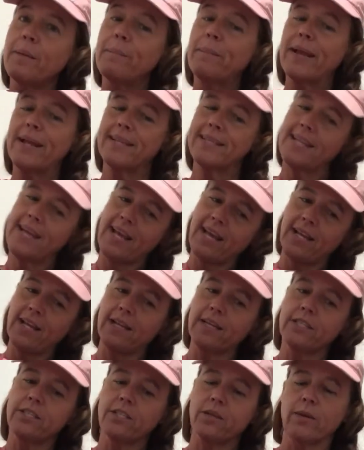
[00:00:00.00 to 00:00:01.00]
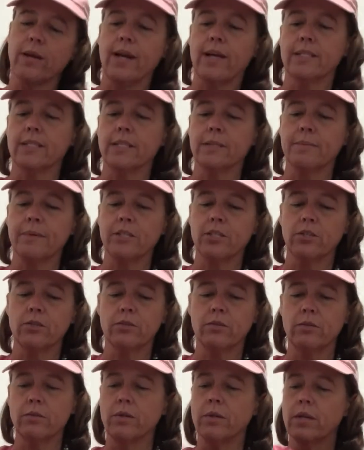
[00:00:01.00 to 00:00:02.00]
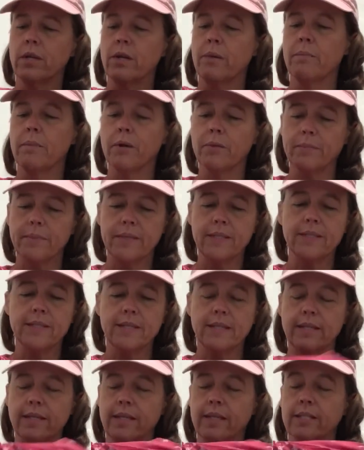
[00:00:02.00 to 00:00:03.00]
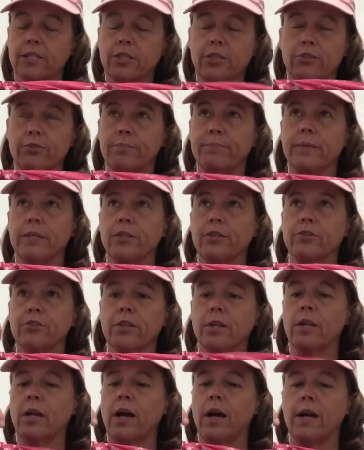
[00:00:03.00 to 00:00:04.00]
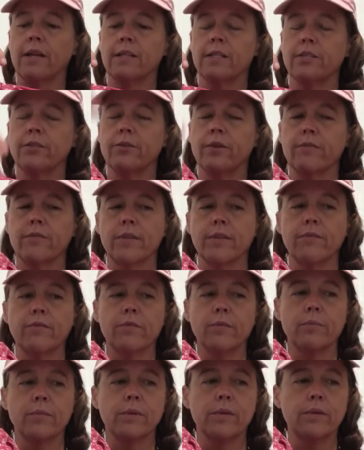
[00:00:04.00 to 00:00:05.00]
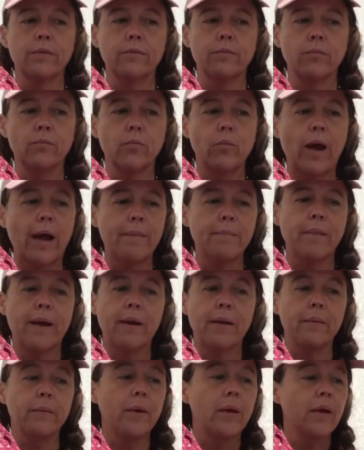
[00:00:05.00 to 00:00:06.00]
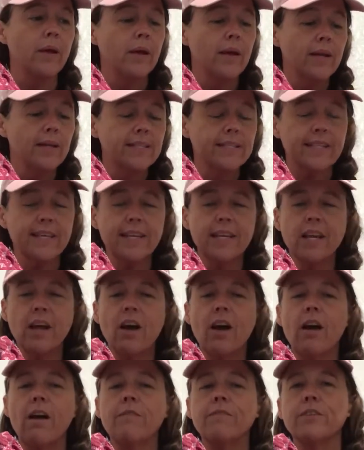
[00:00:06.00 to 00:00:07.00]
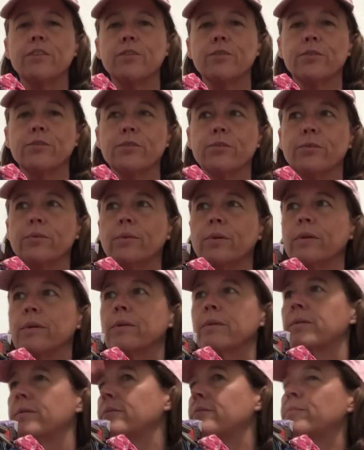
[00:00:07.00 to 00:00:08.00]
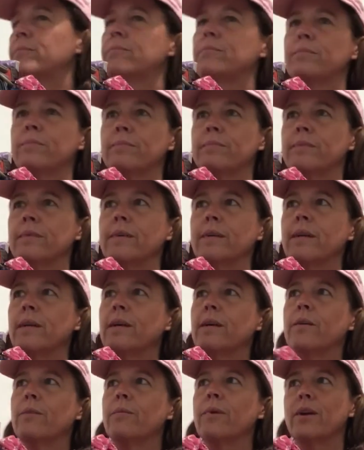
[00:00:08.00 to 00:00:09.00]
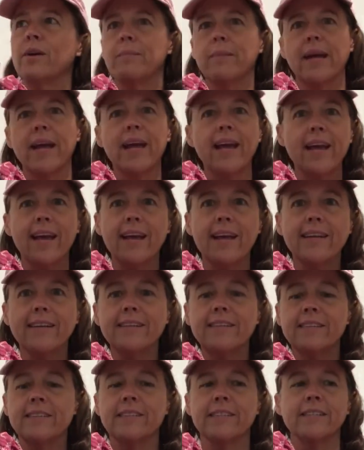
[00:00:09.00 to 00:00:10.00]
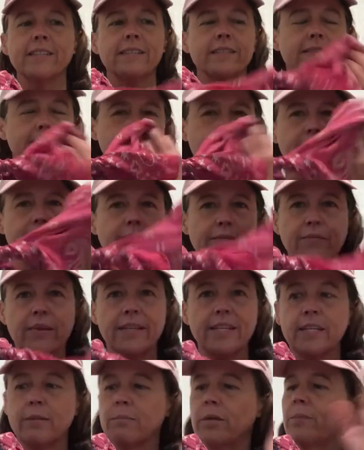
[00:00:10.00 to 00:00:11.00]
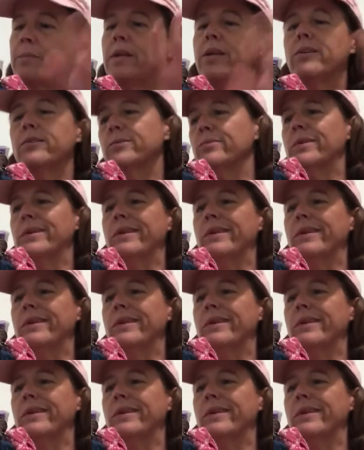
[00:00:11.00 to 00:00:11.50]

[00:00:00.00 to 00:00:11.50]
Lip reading: bandana, so it has a special purpose, and it's been used a lot to do everything from wipe my skin off, to wear on my head, to if I need to blow my nose,